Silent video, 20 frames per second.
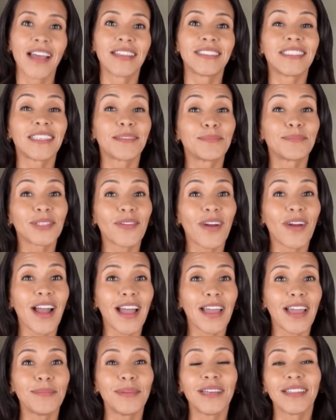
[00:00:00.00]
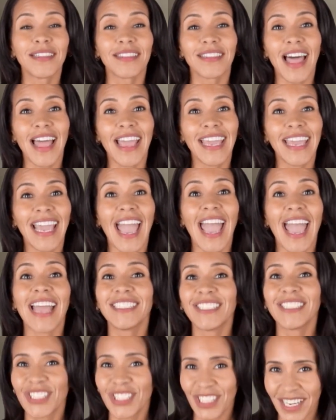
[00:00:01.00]
Subscribe, like,
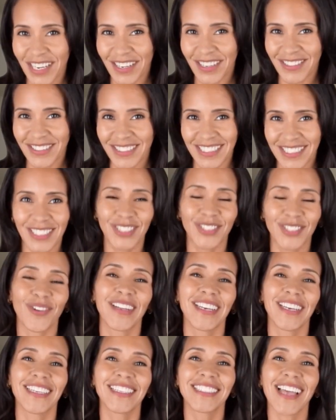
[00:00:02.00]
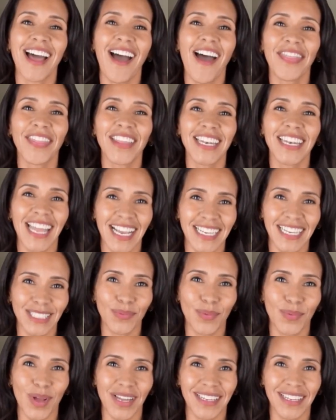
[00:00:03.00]
and share to join us on the next
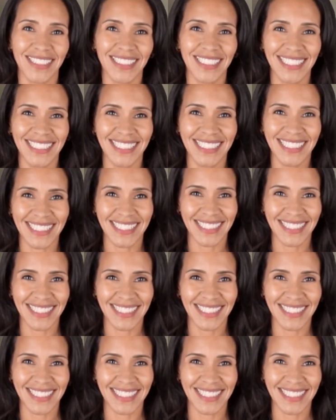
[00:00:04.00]
one.